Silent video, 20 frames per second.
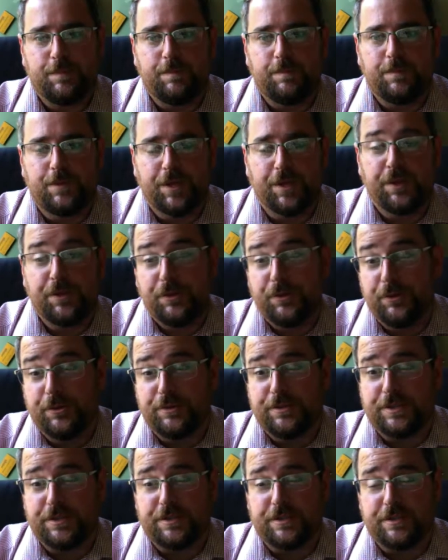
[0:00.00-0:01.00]
the good
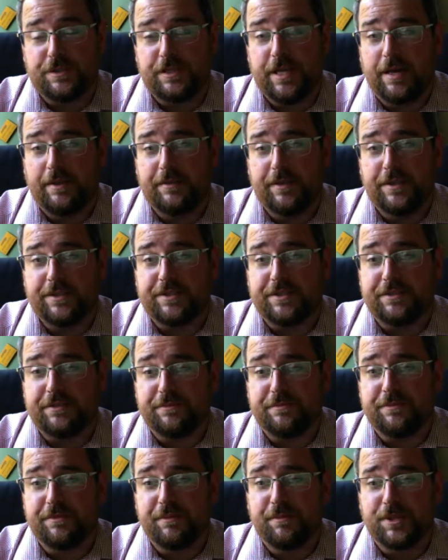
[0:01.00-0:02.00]
news is that this
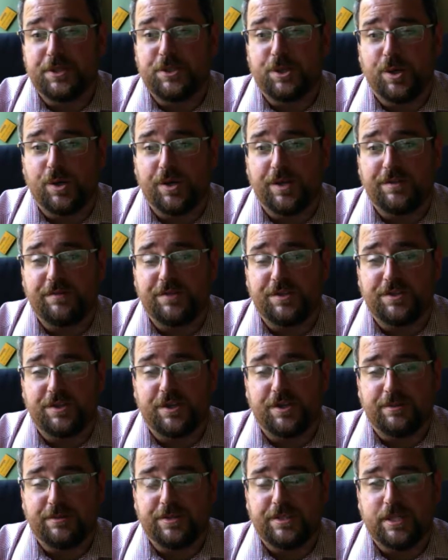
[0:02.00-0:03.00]
is the majority of the
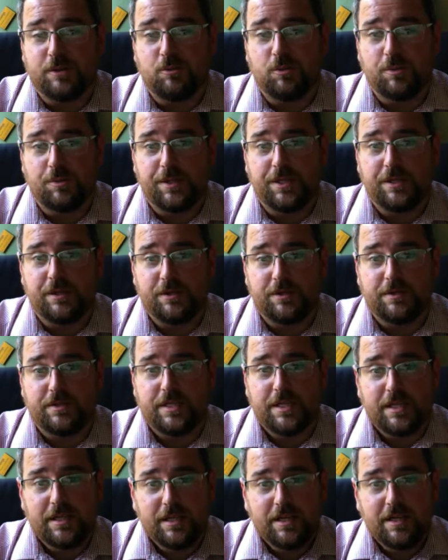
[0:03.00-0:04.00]
terms that we'll be
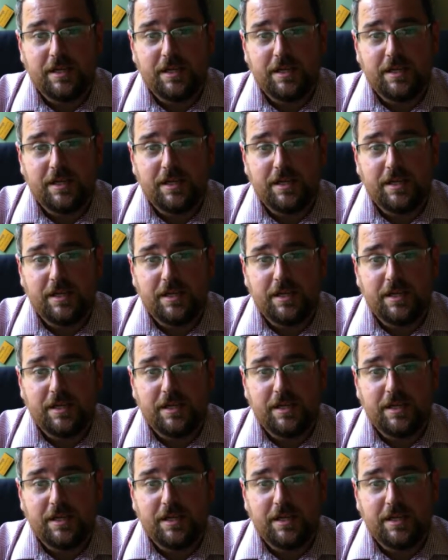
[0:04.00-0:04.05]
using